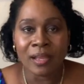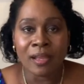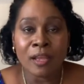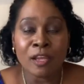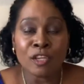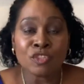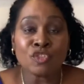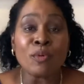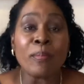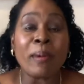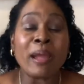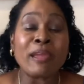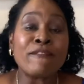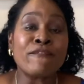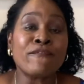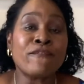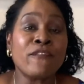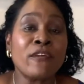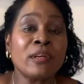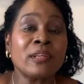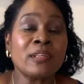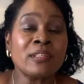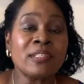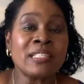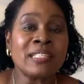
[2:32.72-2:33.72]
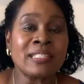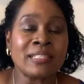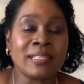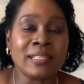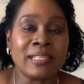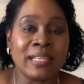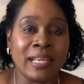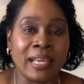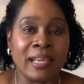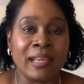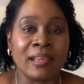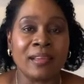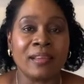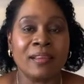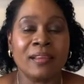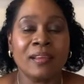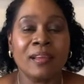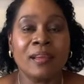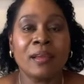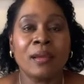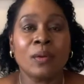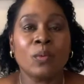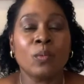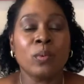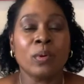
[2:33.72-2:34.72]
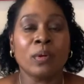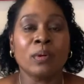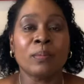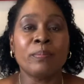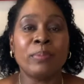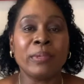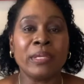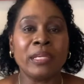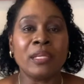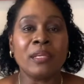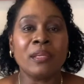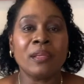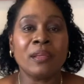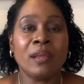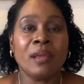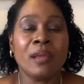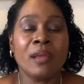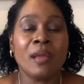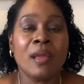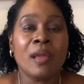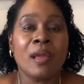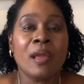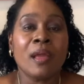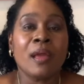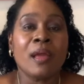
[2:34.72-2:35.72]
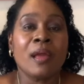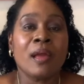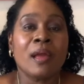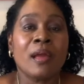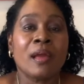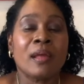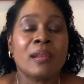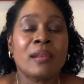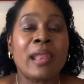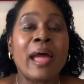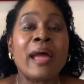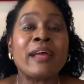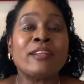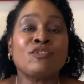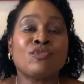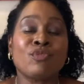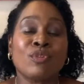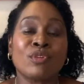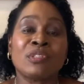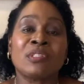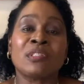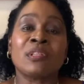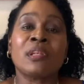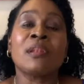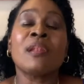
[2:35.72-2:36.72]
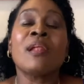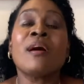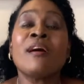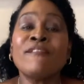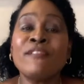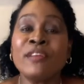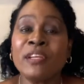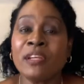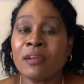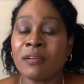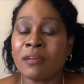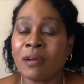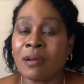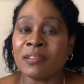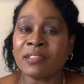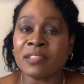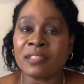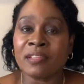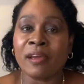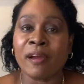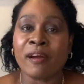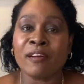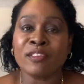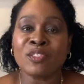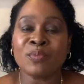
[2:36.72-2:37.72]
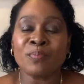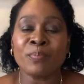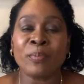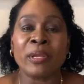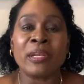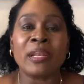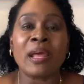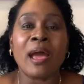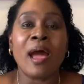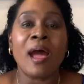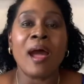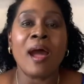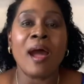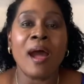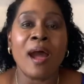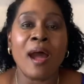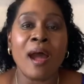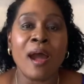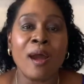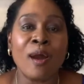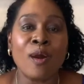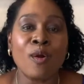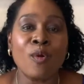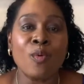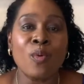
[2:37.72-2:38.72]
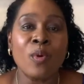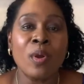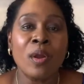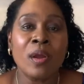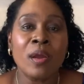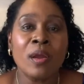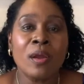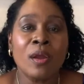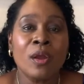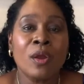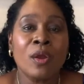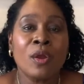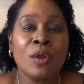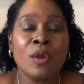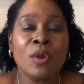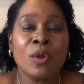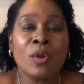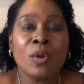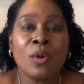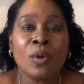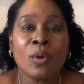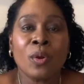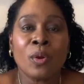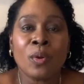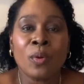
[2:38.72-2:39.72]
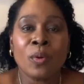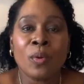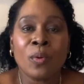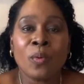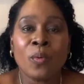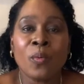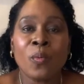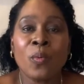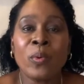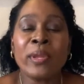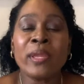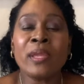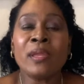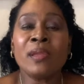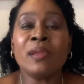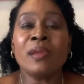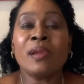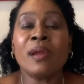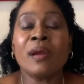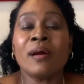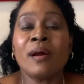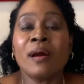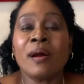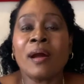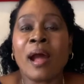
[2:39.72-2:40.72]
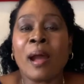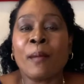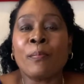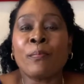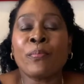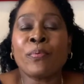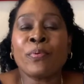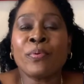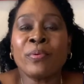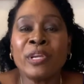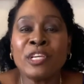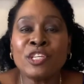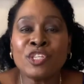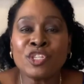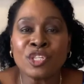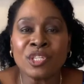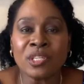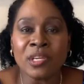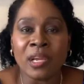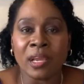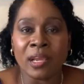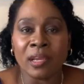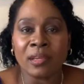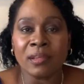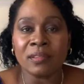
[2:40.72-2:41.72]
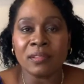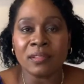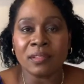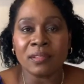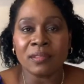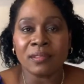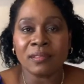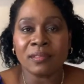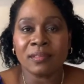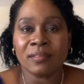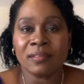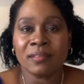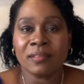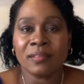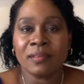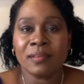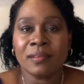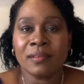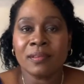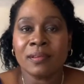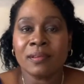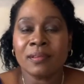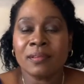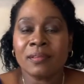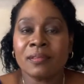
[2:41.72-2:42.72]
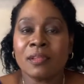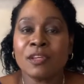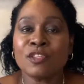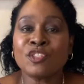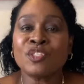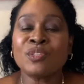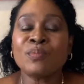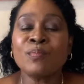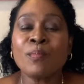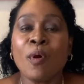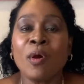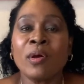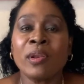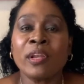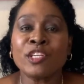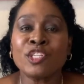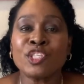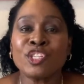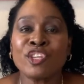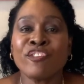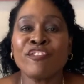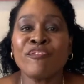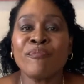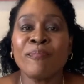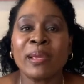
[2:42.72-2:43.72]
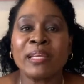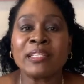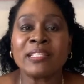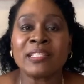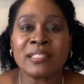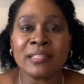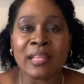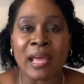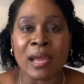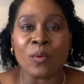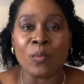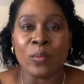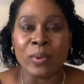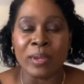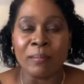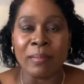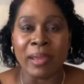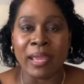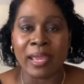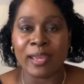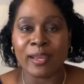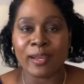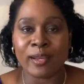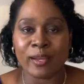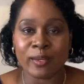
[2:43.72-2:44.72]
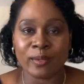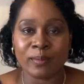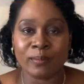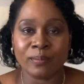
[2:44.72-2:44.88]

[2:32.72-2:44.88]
So my focus today will be not just loving on ourselves, but how we appreciate the small achievements that we make.